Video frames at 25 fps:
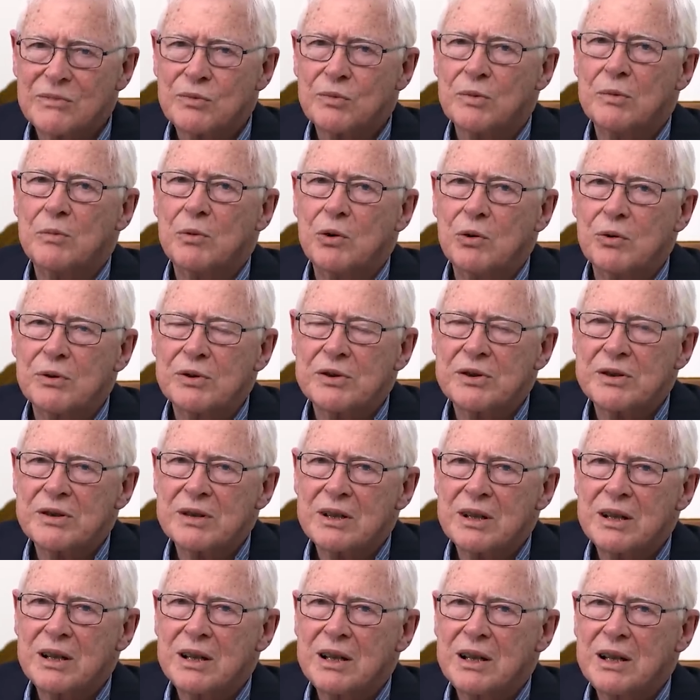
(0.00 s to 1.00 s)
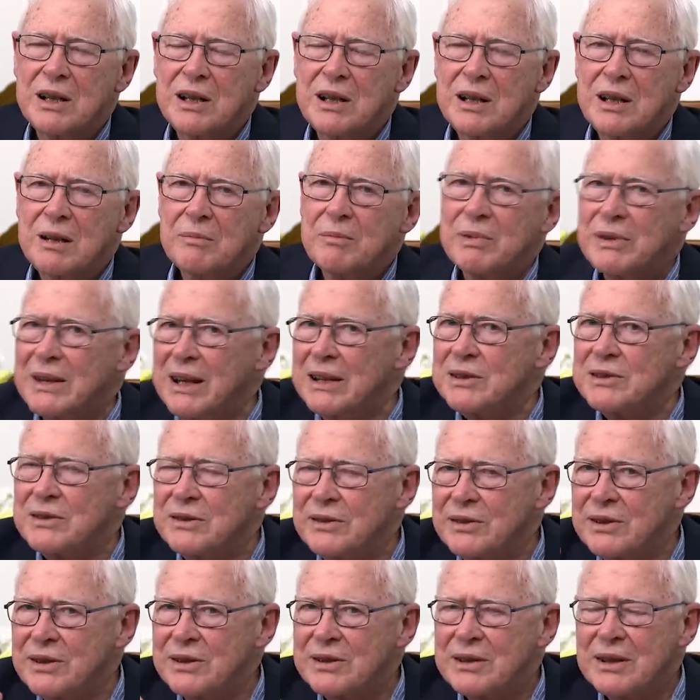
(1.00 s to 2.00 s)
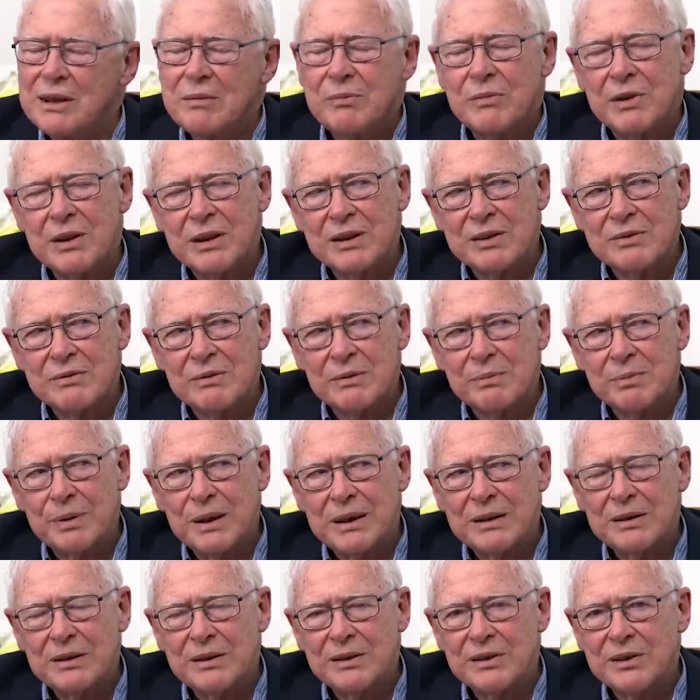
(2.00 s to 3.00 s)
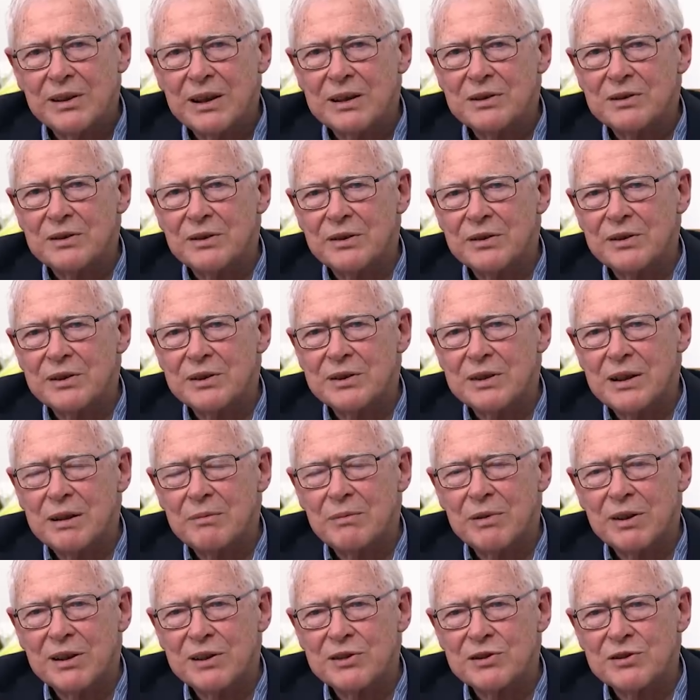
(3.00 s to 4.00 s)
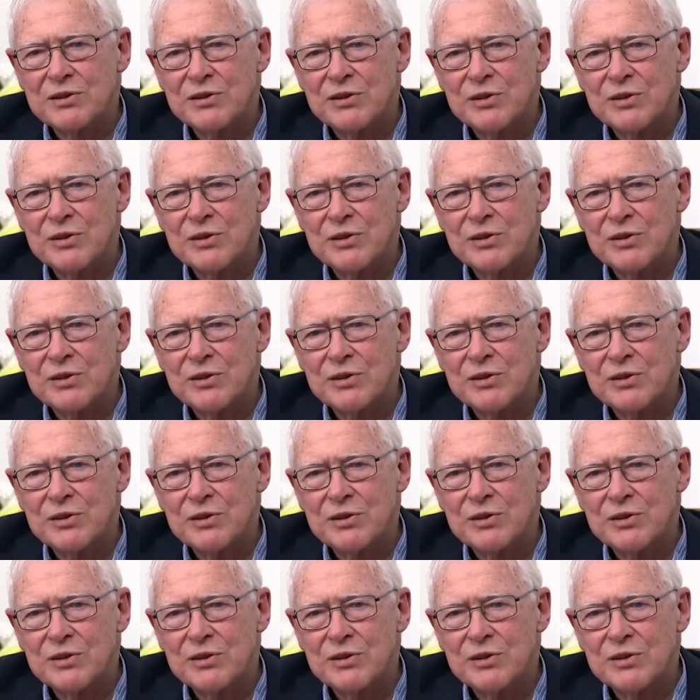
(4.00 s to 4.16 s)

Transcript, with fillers: remorse. But that's not the same thing as repentance. That's not the same thing as